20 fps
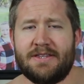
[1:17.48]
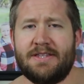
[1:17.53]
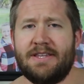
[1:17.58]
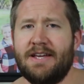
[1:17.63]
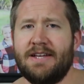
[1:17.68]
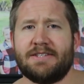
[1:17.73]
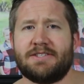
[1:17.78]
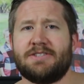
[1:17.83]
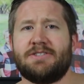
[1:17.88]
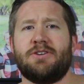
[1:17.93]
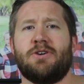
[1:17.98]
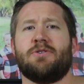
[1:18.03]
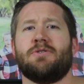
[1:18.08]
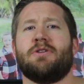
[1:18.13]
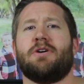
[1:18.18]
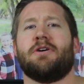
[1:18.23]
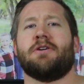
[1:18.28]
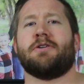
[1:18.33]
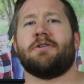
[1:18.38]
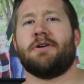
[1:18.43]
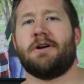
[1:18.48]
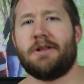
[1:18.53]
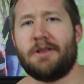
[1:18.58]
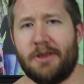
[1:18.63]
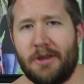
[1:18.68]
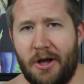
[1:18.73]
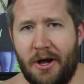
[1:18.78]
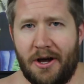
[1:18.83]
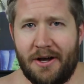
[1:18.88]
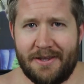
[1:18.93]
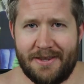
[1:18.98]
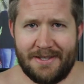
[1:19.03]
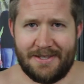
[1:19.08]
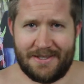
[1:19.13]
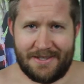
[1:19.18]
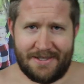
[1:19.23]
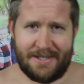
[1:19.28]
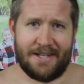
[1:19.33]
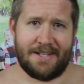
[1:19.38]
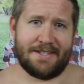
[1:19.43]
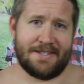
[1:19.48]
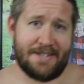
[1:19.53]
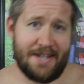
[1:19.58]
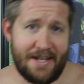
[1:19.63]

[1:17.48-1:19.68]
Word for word: it's no longer a law in these six